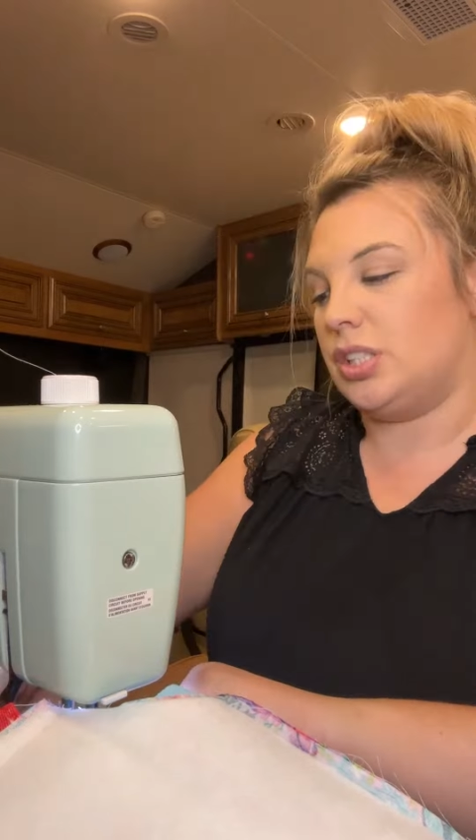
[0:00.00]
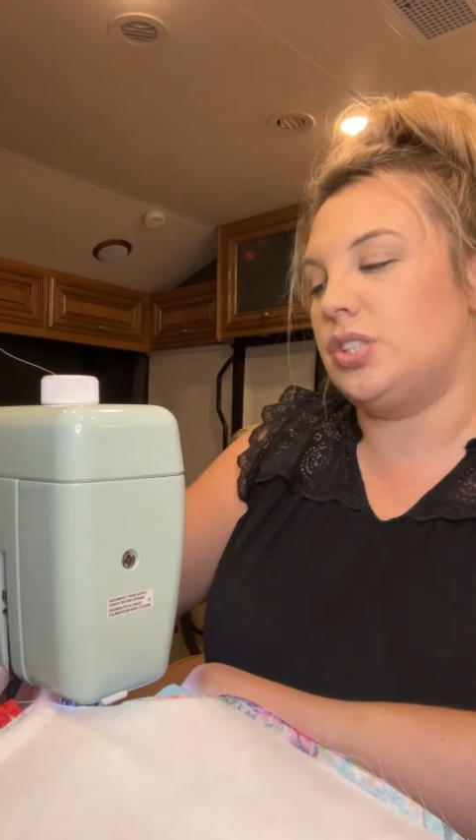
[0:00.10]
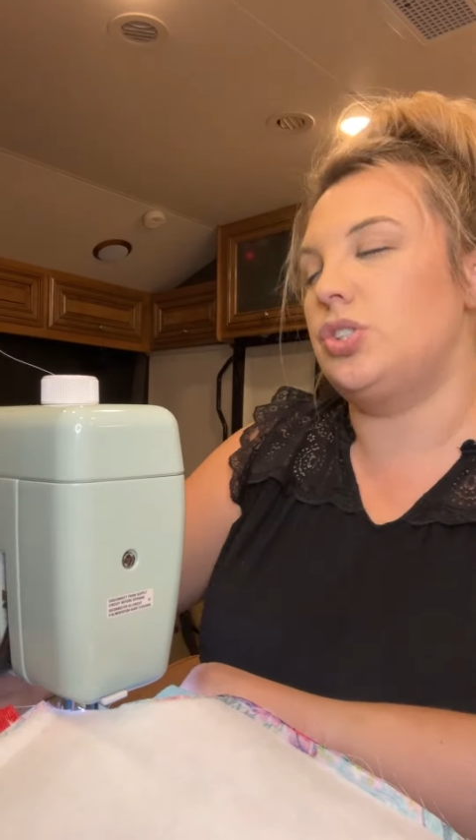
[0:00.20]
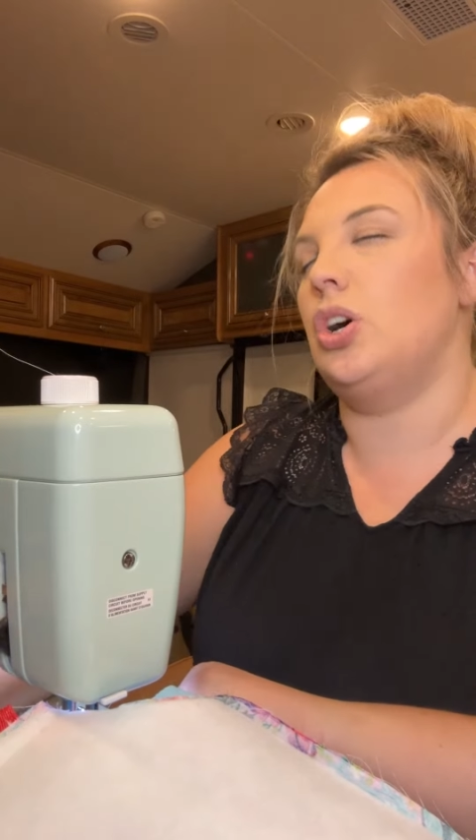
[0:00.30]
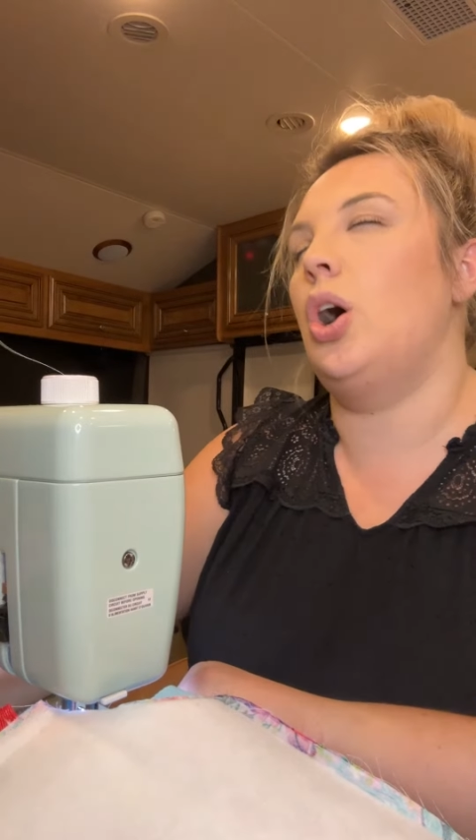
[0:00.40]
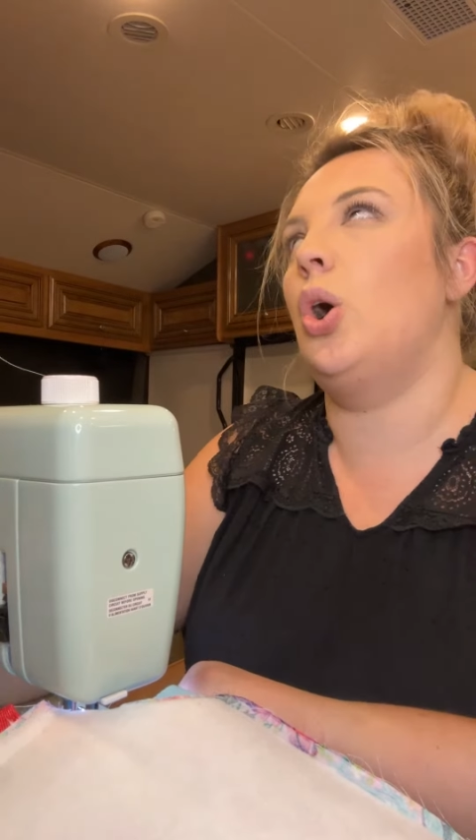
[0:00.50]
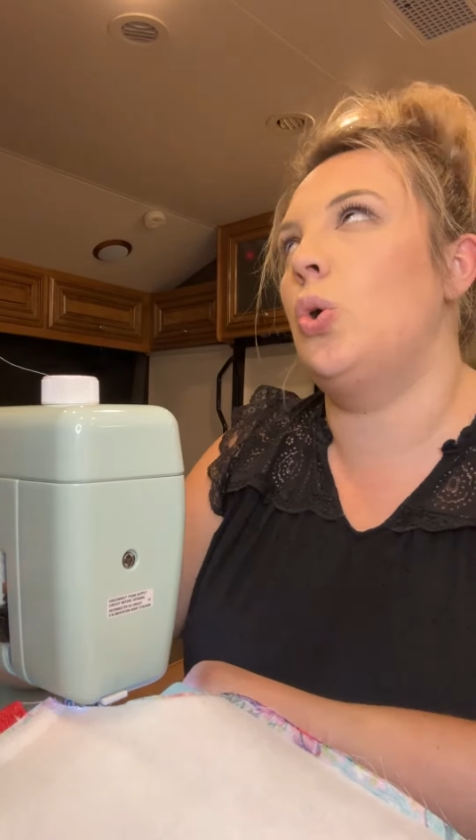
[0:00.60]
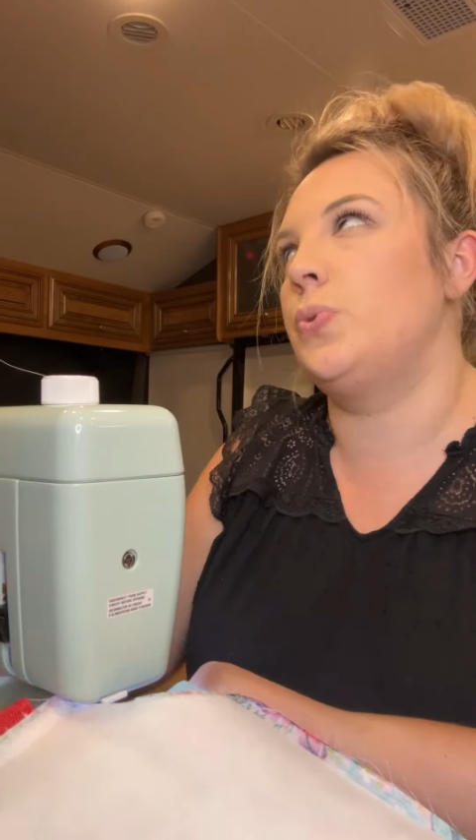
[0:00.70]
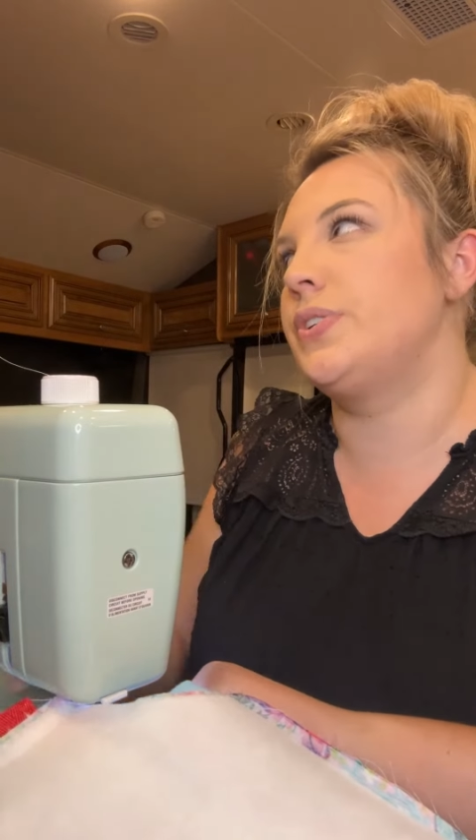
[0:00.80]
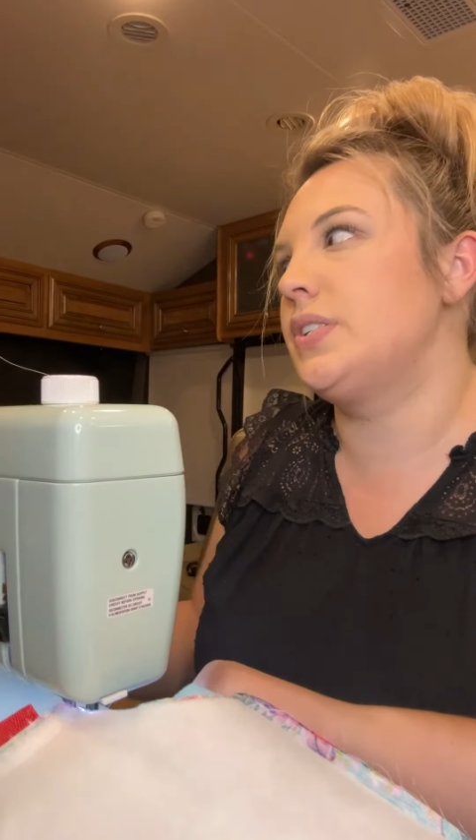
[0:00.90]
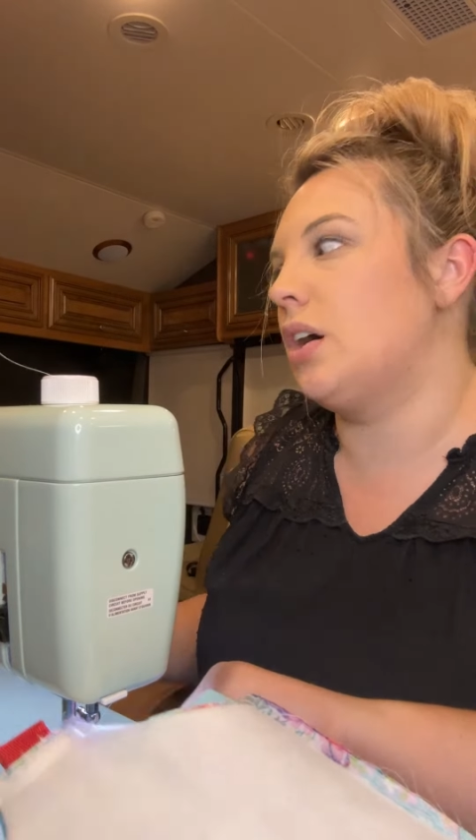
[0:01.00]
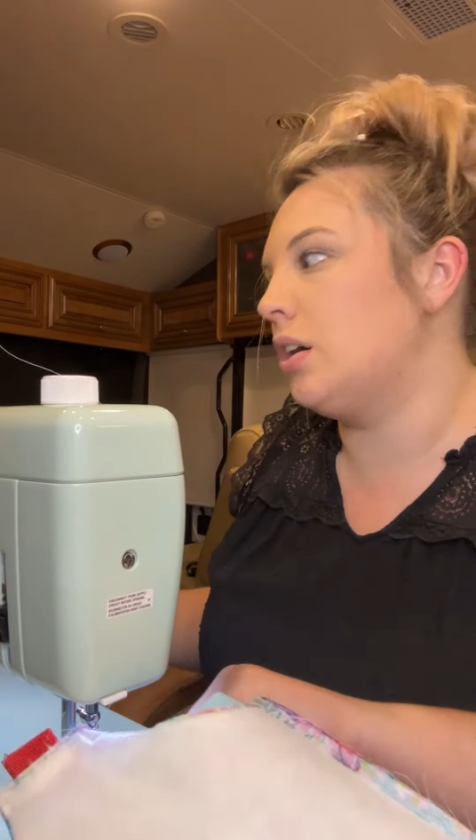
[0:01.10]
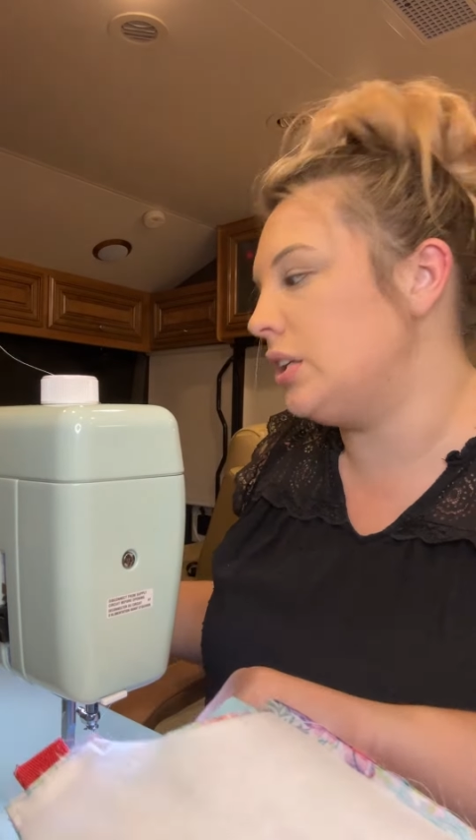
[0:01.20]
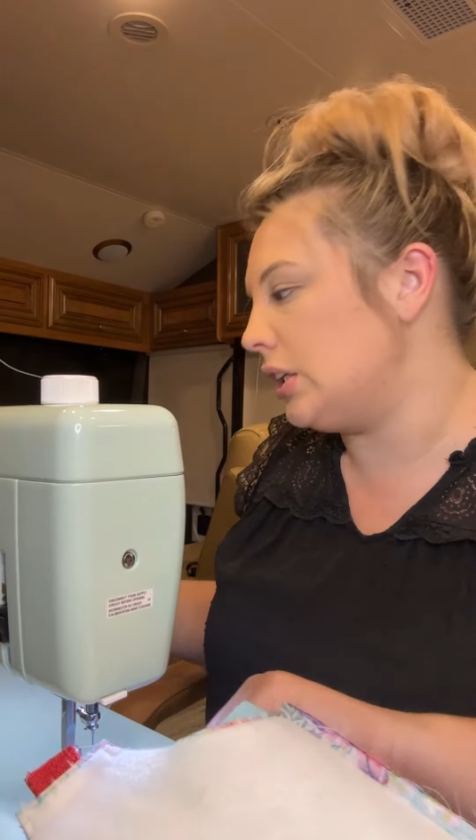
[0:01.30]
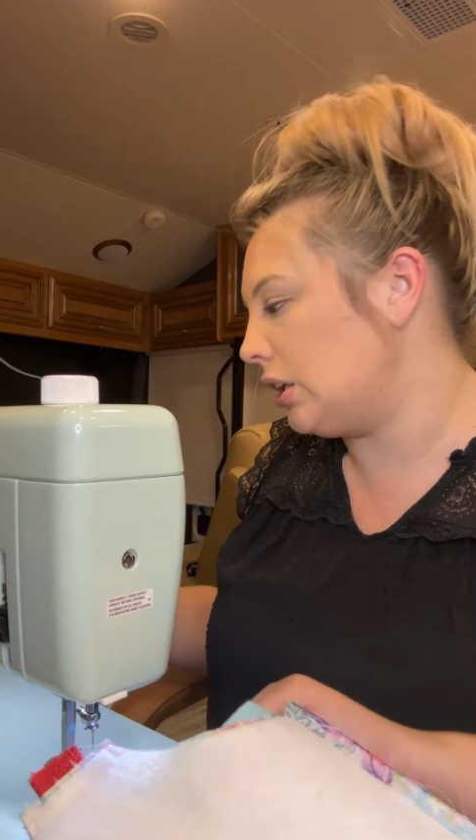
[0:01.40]
so
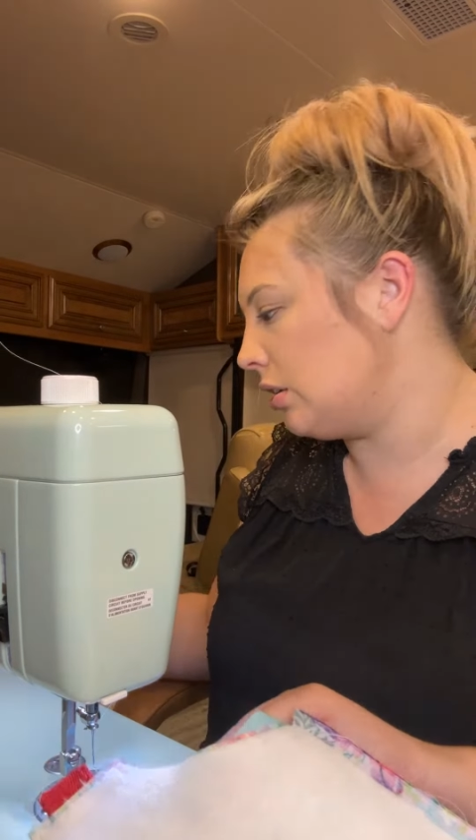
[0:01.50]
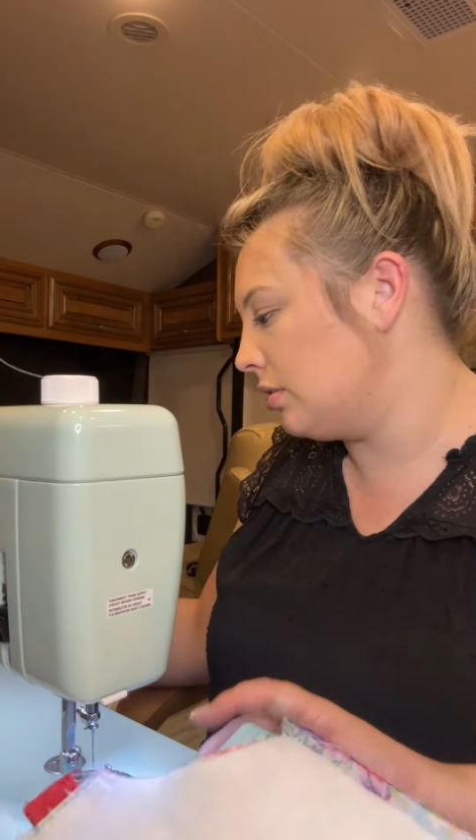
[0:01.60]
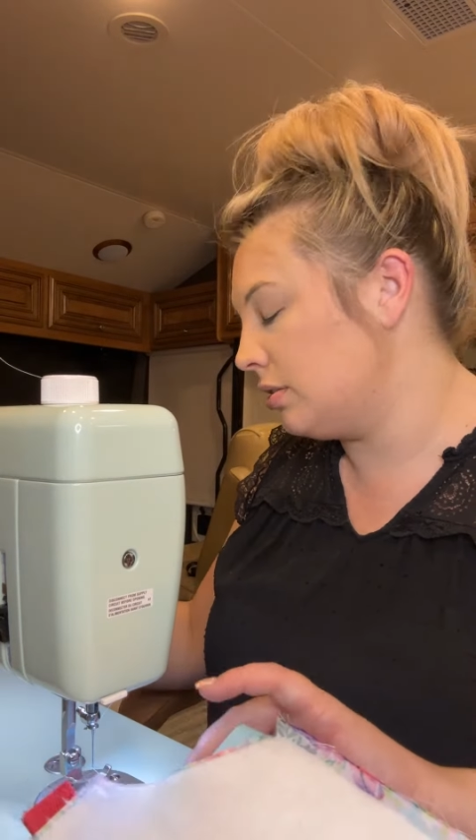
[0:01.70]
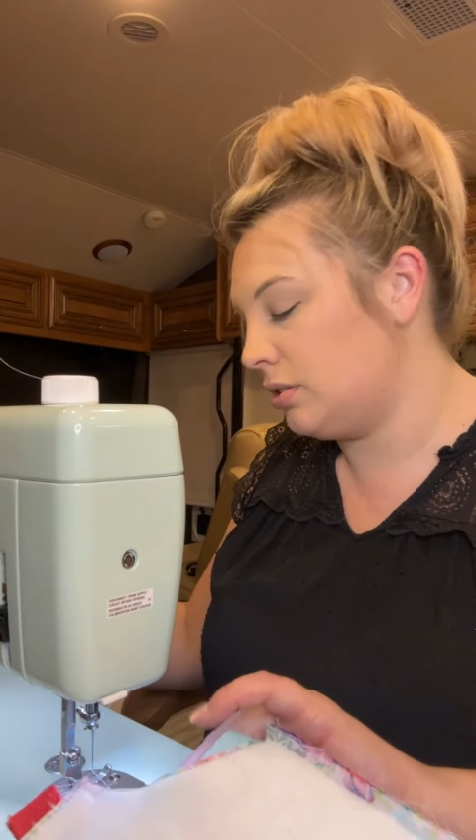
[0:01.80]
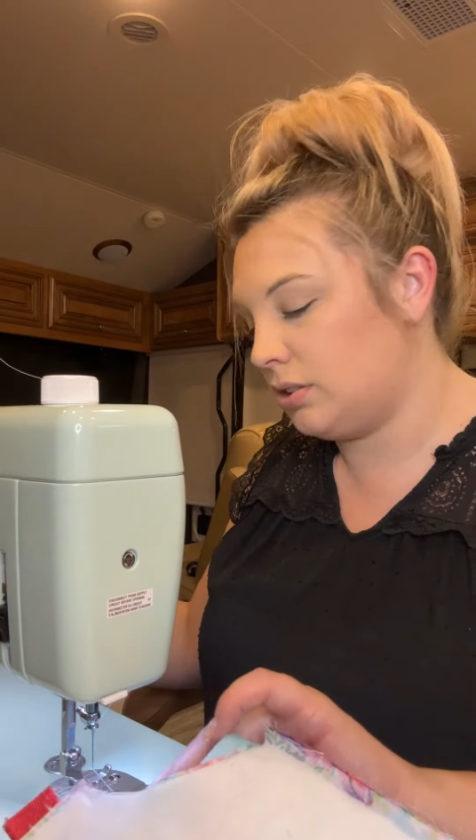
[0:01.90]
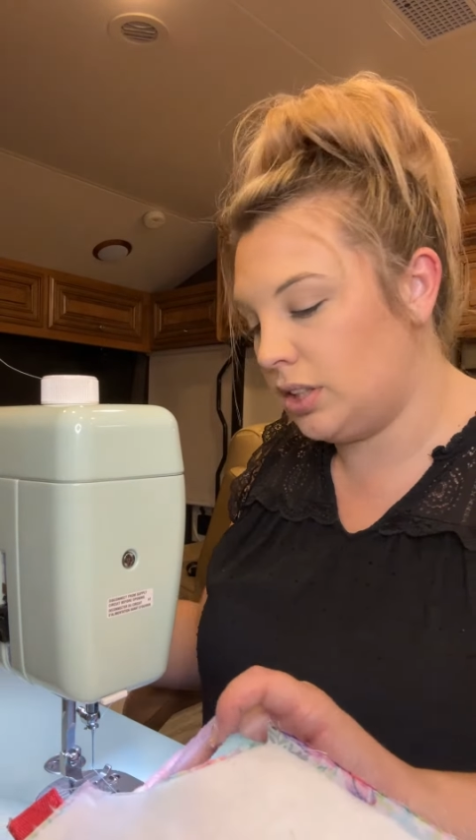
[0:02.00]
blindingly sunny.